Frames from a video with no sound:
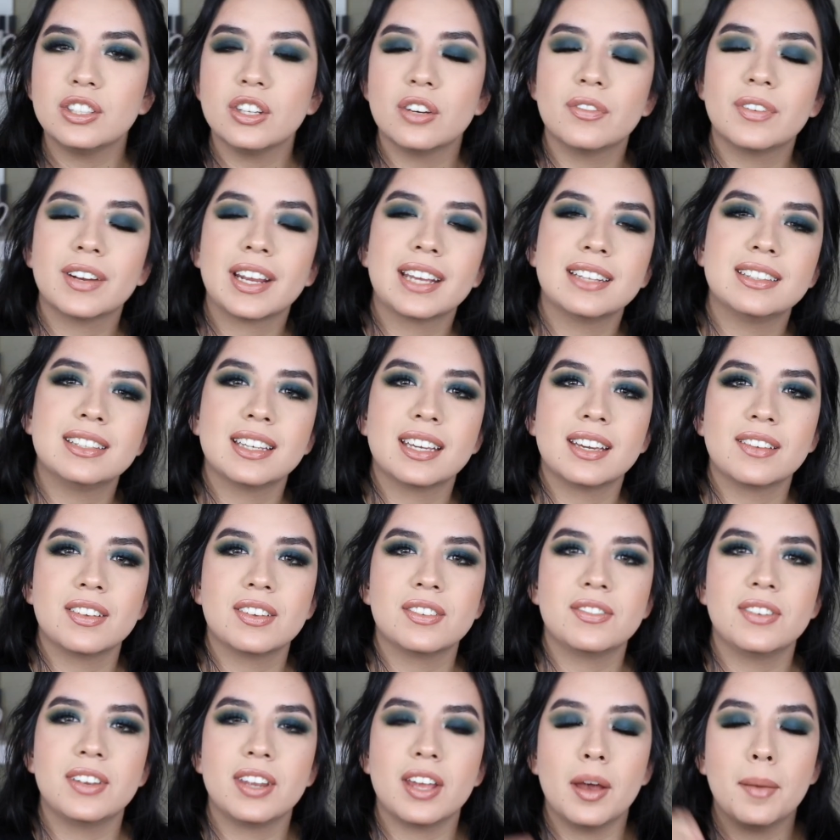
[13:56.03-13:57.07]
Don't forget to give
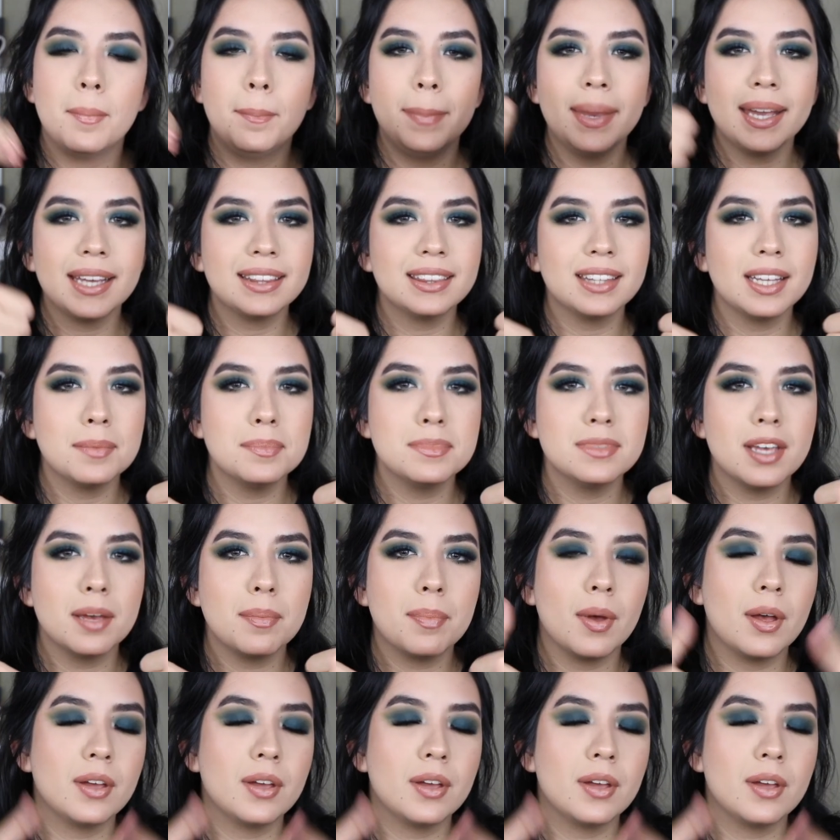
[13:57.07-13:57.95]
this video a big thumbs up.